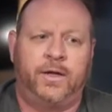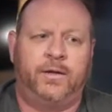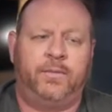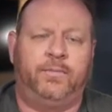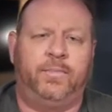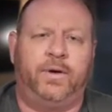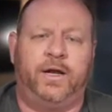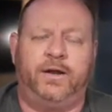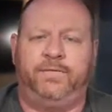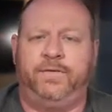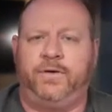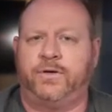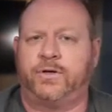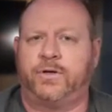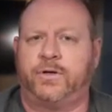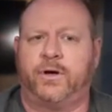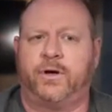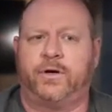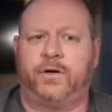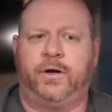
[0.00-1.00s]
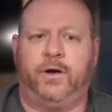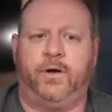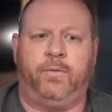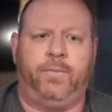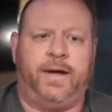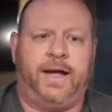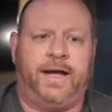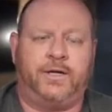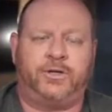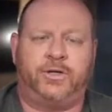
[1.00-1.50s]
But if you start,
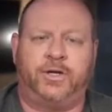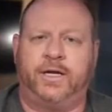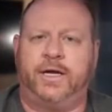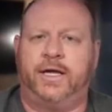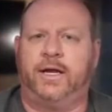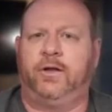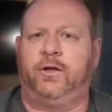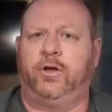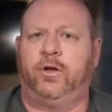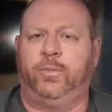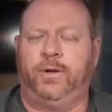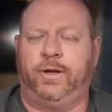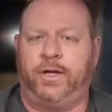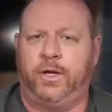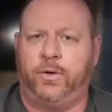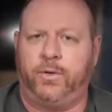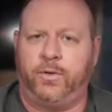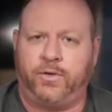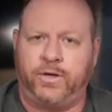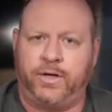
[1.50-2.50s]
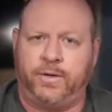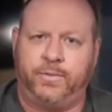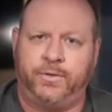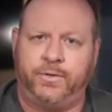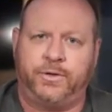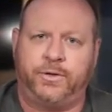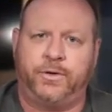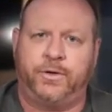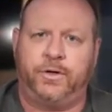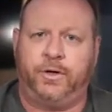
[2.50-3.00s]
mashing at a little bit lower
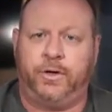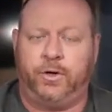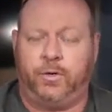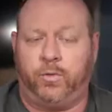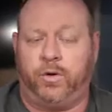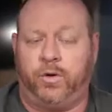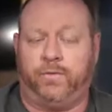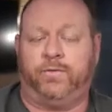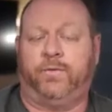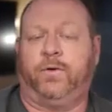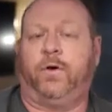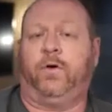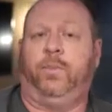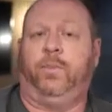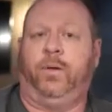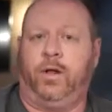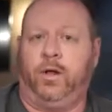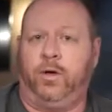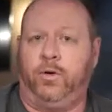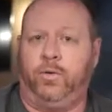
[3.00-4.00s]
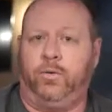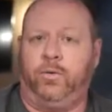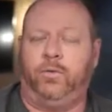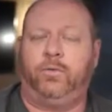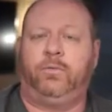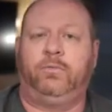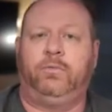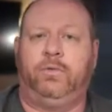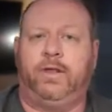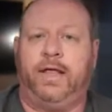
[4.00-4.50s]
temperature and you don't want to fall
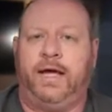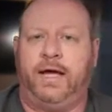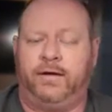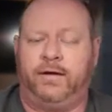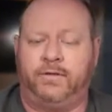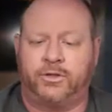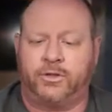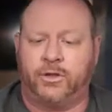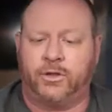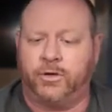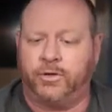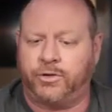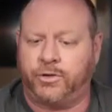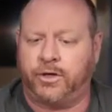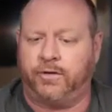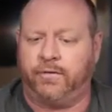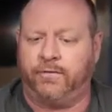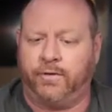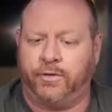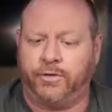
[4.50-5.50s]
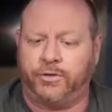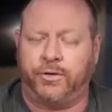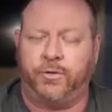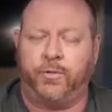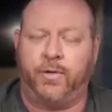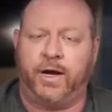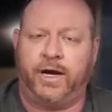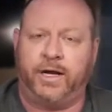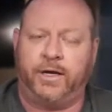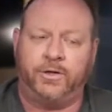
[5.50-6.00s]
below that starch conversion
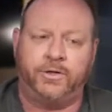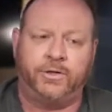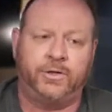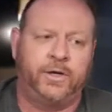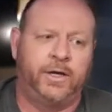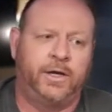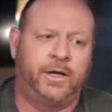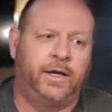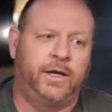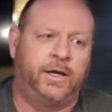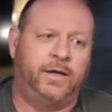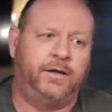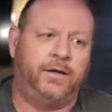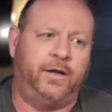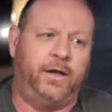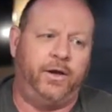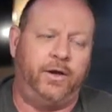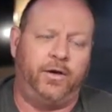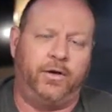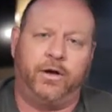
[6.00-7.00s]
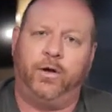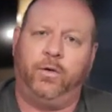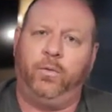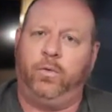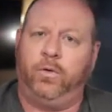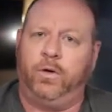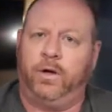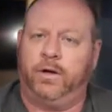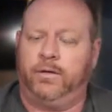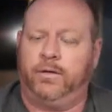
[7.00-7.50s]
range, then you're going to
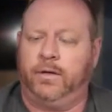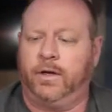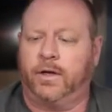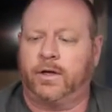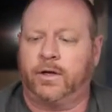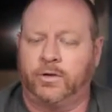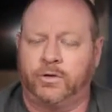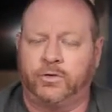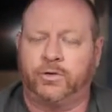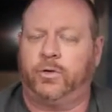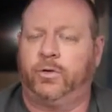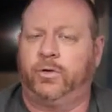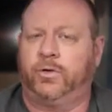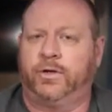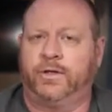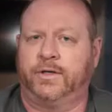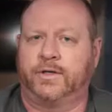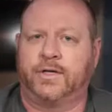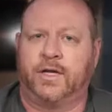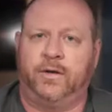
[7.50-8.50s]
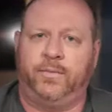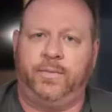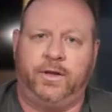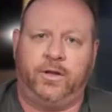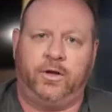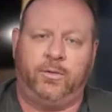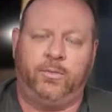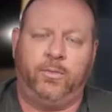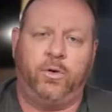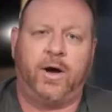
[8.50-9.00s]
want a controller going to be a
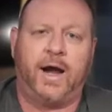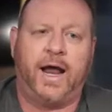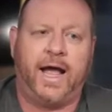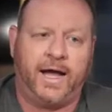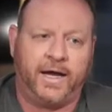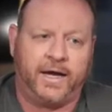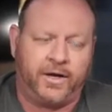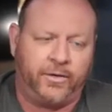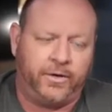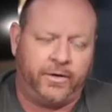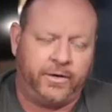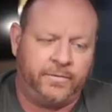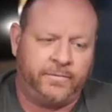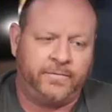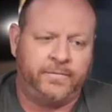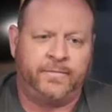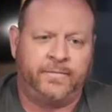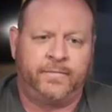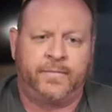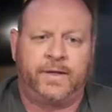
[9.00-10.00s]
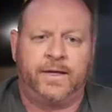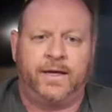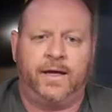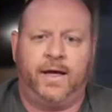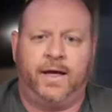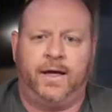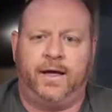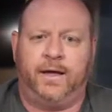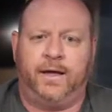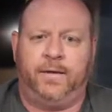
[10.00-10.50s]
little more accurate.
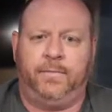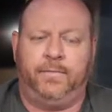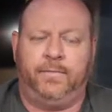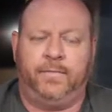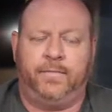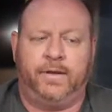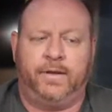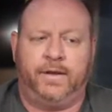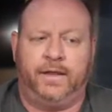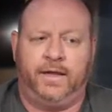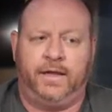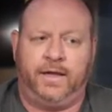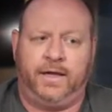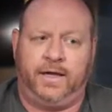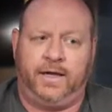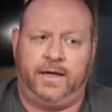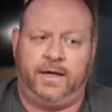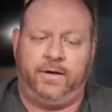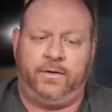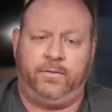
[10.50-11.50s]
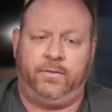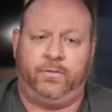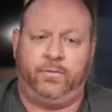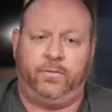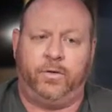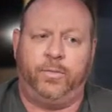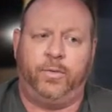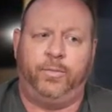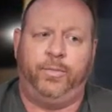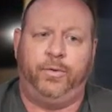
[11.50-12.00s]
The
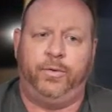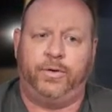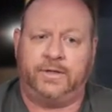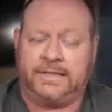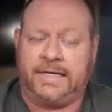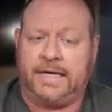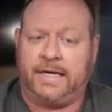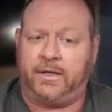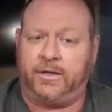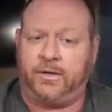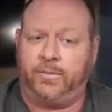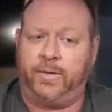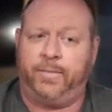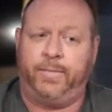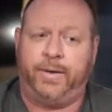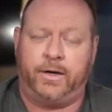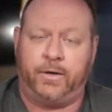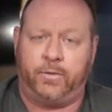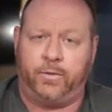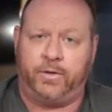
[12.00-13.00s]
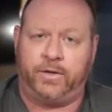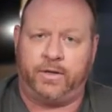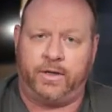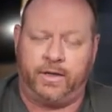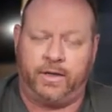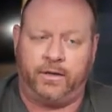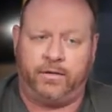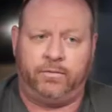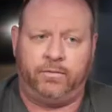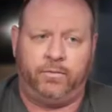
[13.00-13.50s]
RoboBrew has gotten a little bit better with
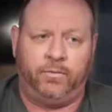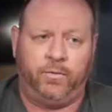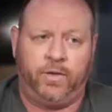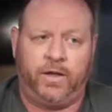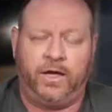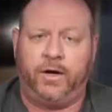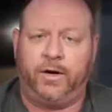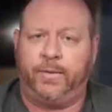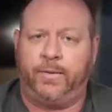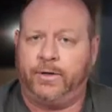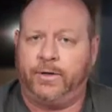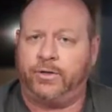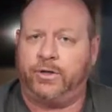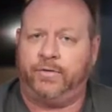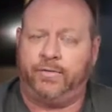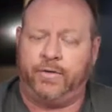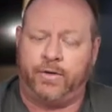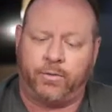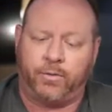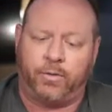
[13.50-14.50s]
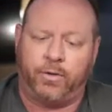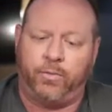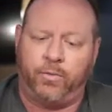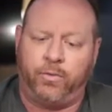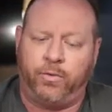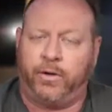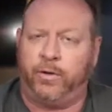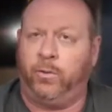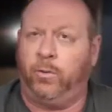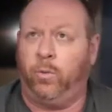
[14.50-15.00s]
the iteration of the
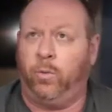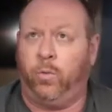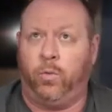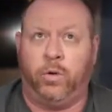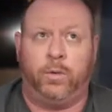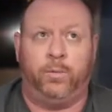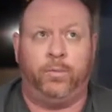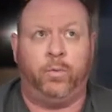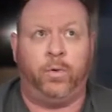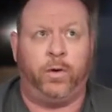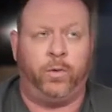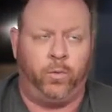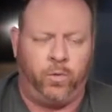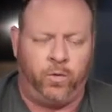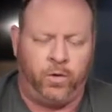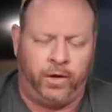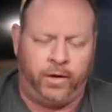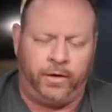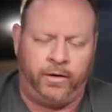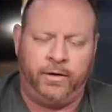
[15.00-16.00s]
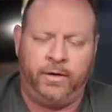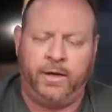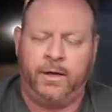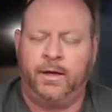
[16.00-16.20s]
3.1.1.